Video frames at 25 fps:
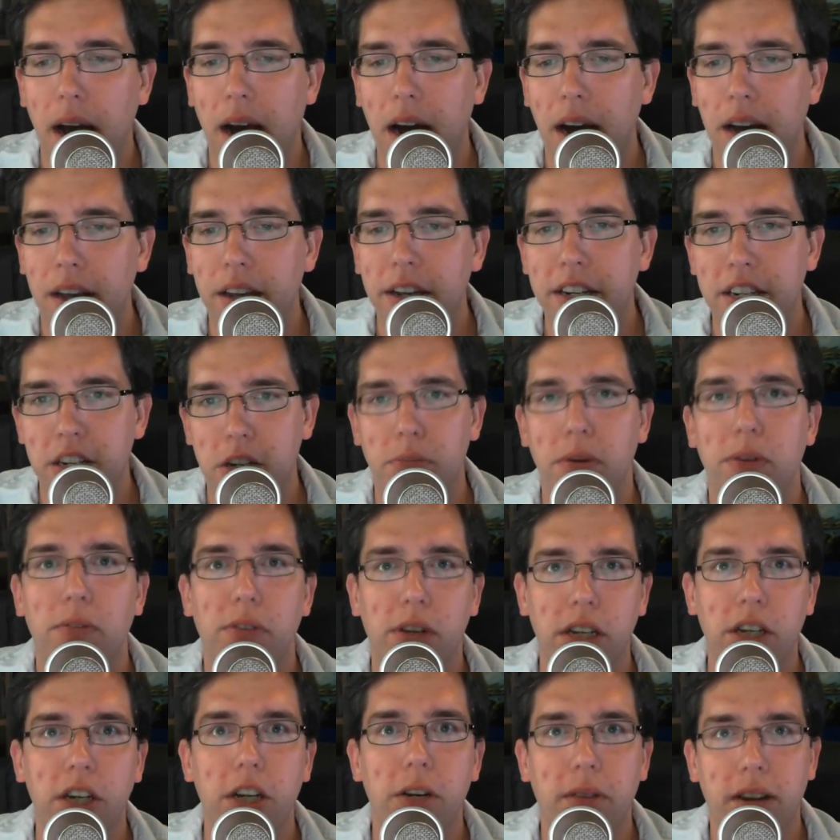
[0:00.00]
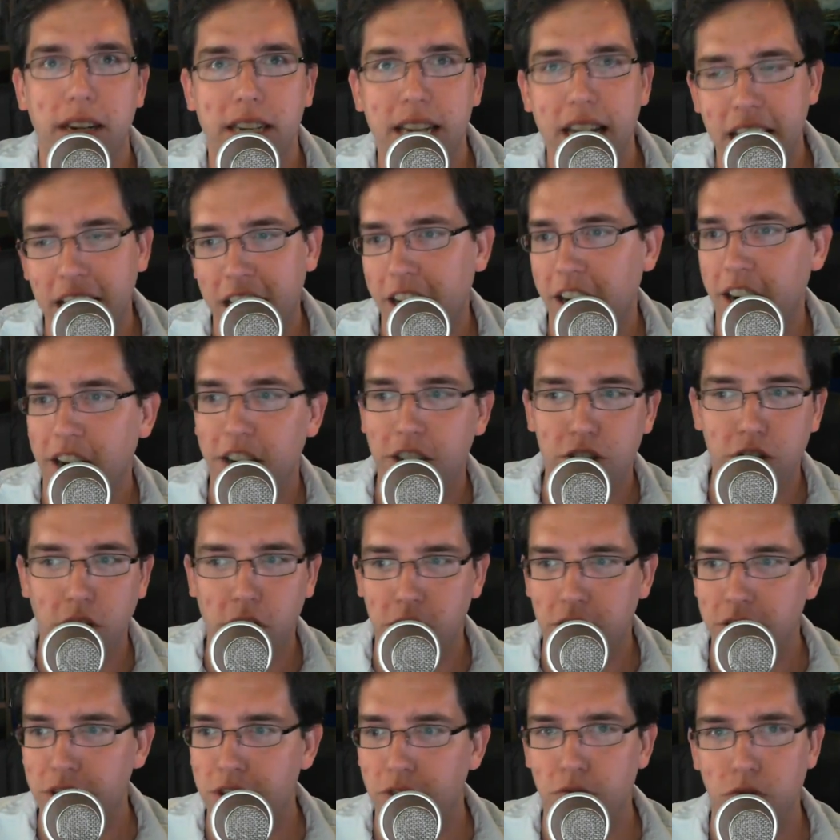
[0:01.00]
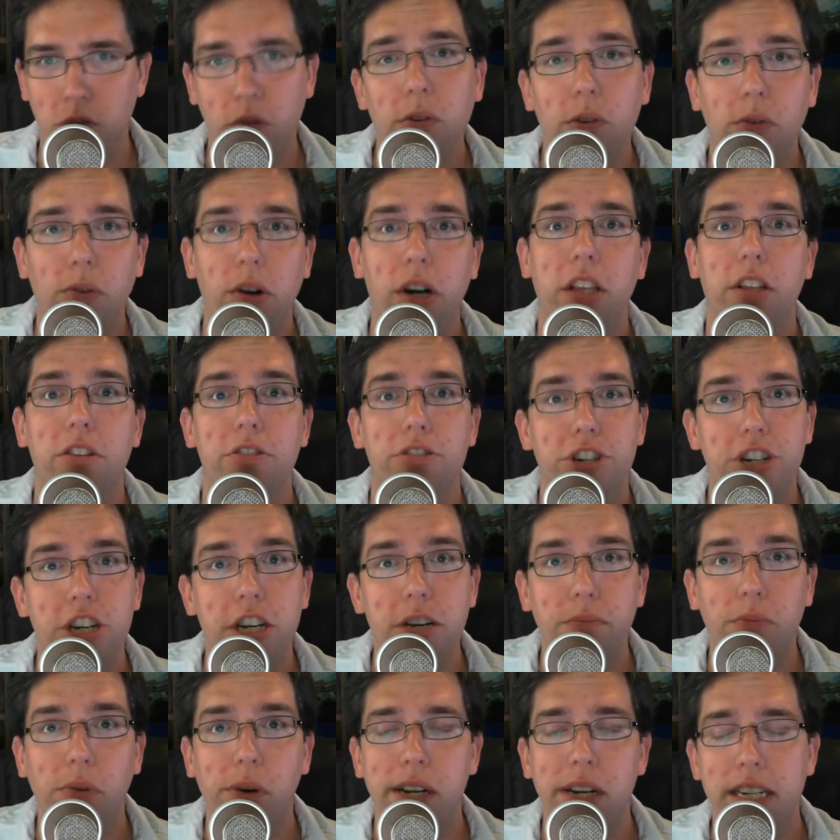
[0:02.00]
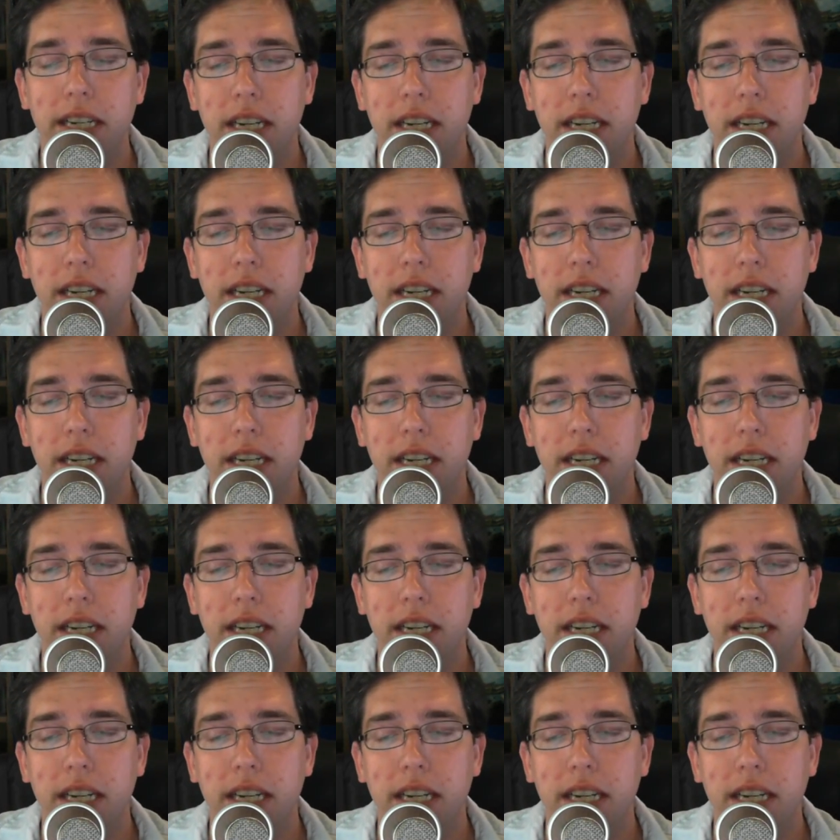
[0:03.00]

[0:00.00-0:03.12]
You can still be really good about taking care of controllers and ruin one of those cheap ones.